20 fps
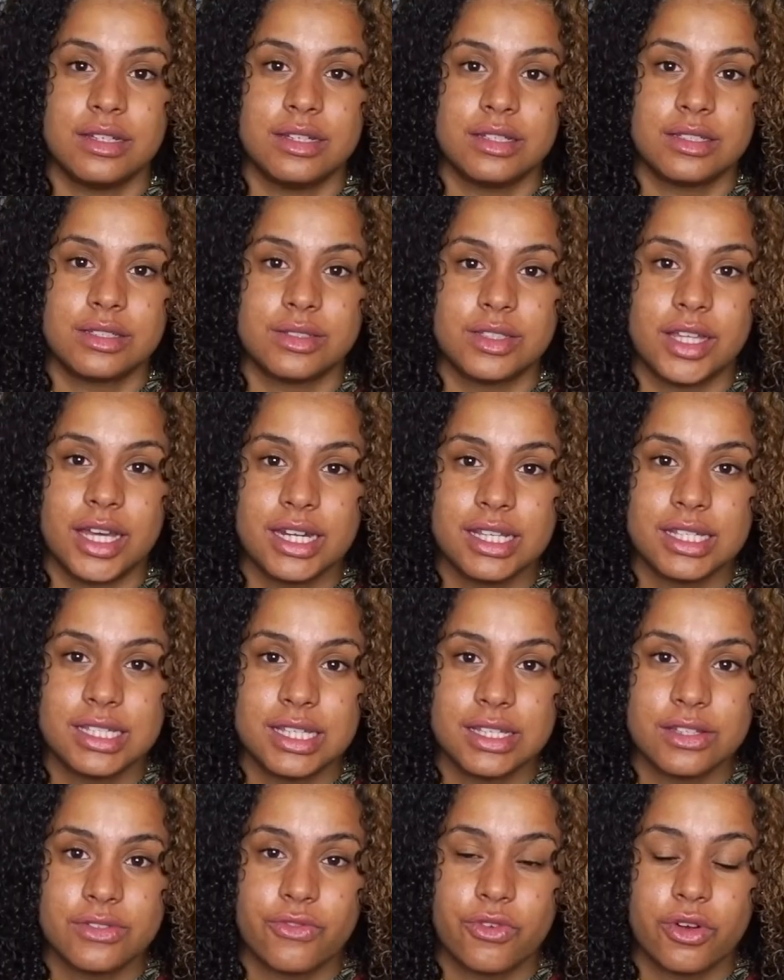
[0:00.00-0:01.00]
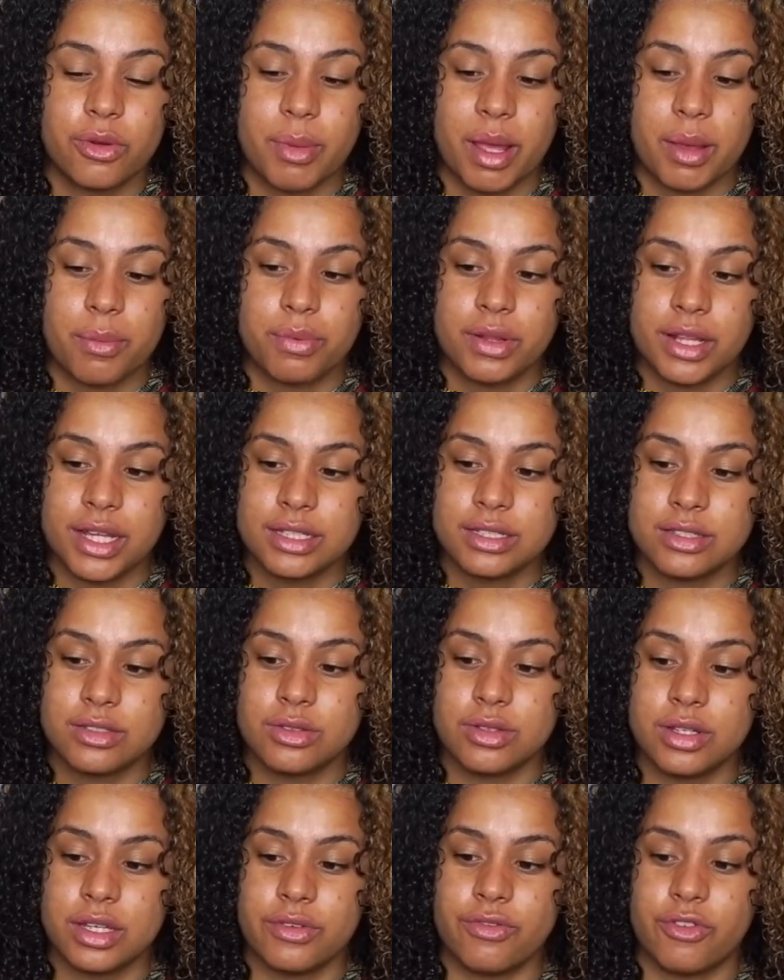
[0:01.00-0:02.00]
So that is it for my plants
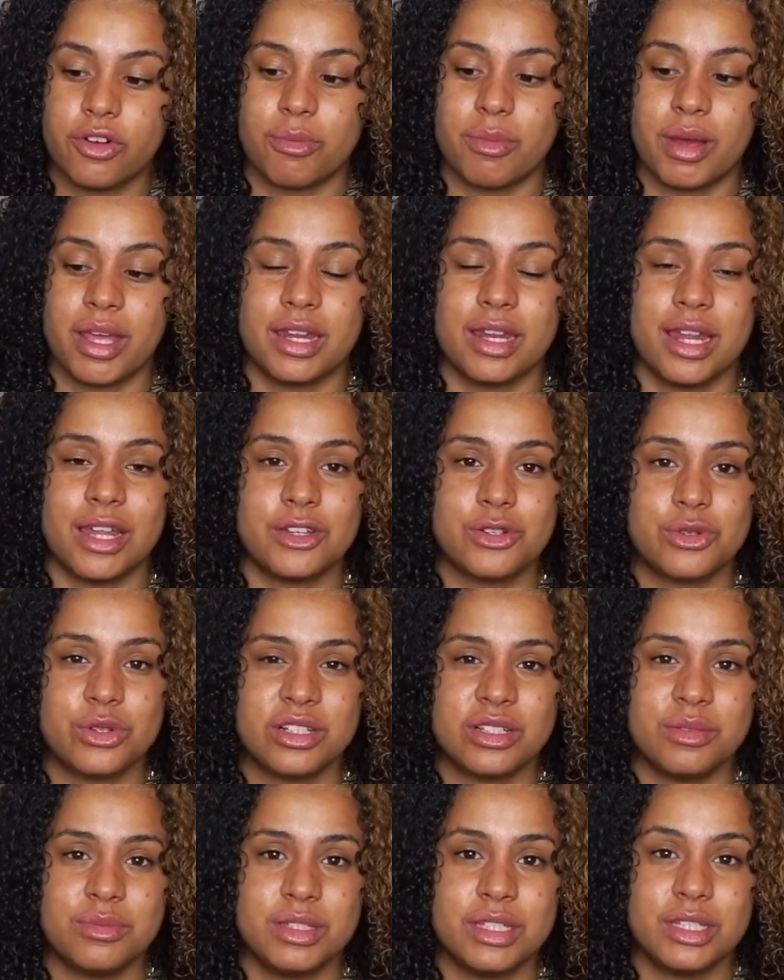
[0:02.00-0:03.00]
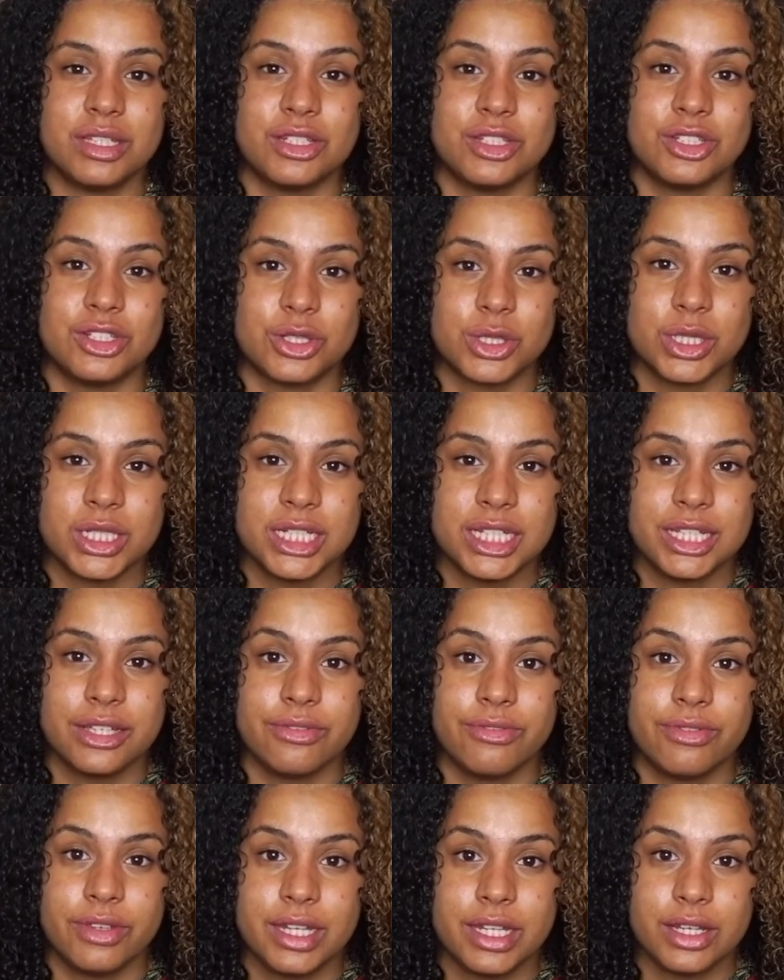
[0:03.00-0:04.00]
today, for my Natural Me, a journey
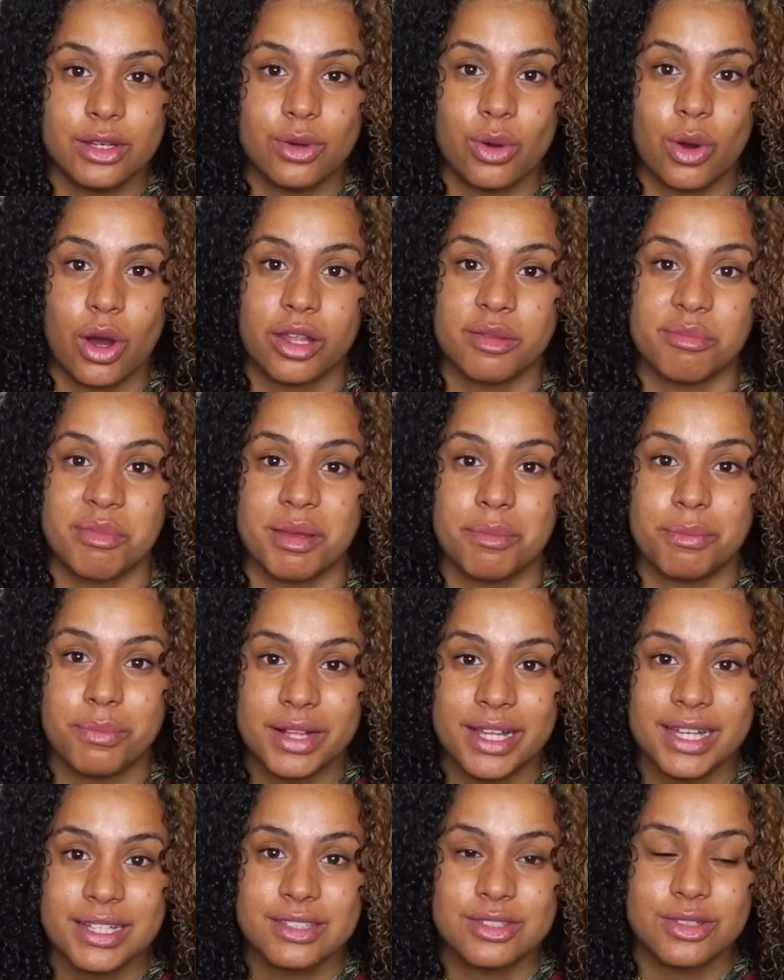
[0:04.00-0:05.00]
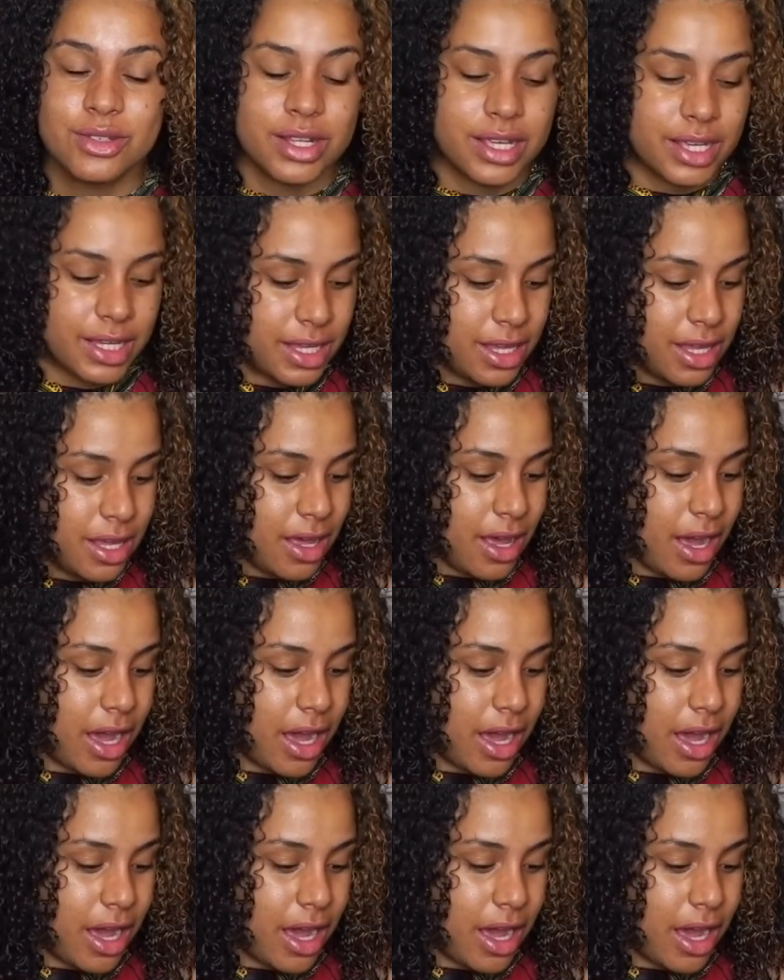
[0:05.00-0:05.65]
video on my plant today.